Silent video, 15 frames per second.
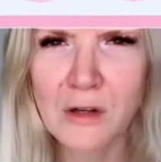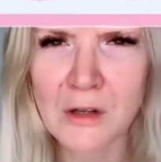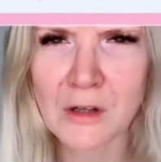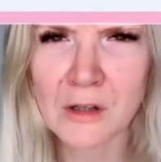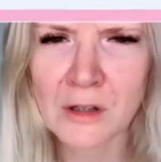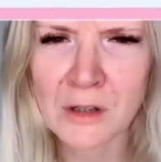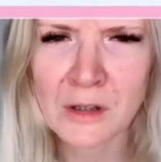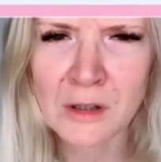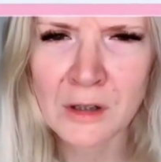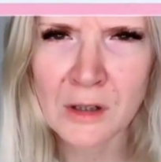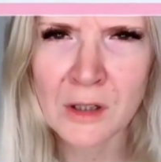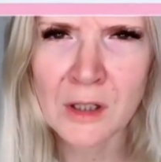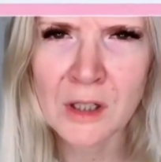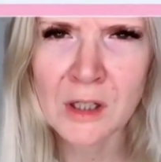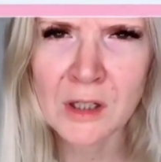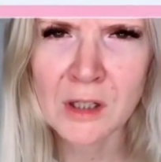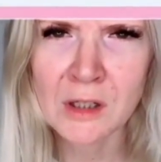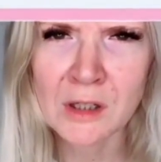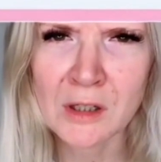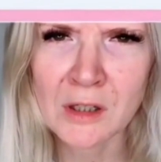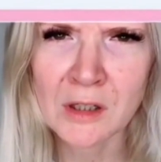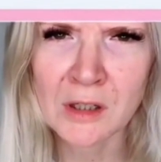
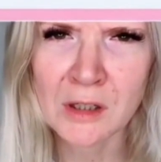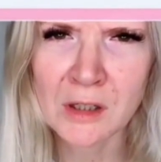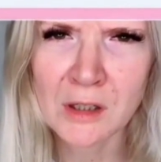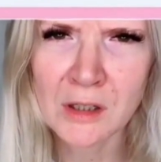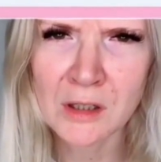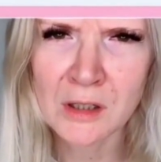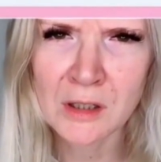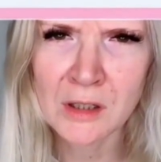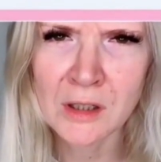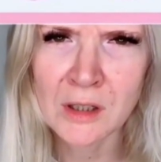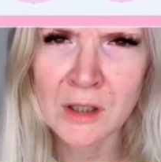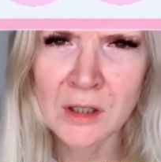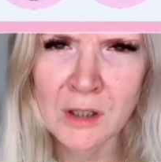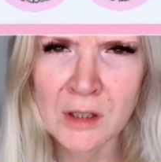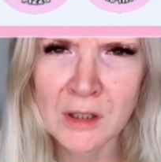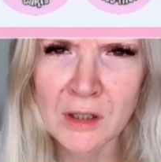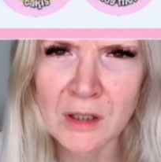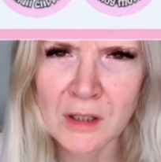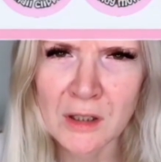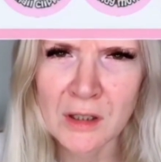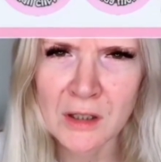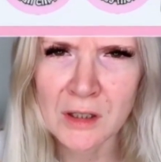
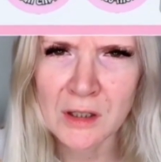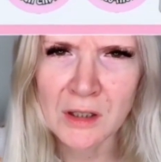(silence)